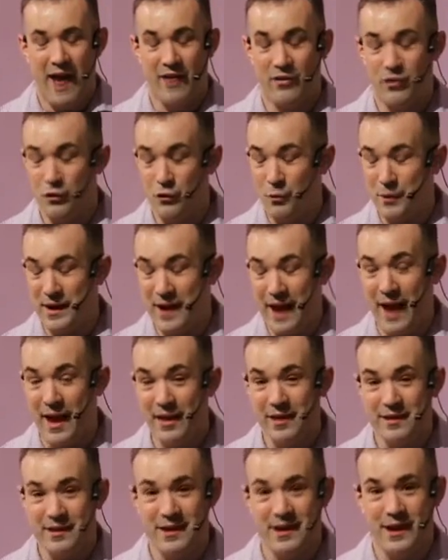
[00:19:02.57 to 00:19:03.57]
so the
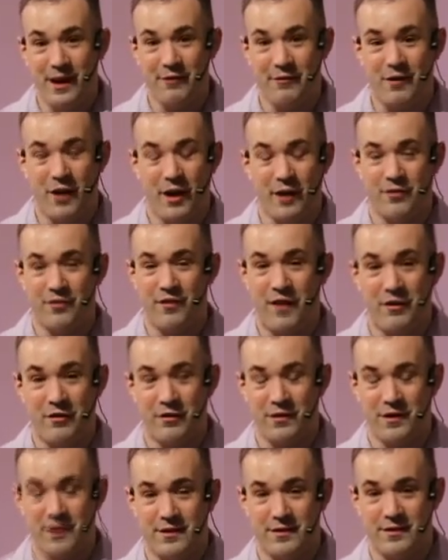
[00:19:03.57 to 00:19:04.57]
reality of God's
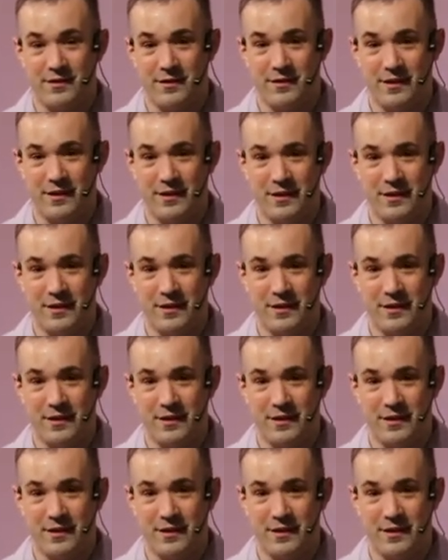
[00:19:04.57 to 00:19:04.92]
faithfulness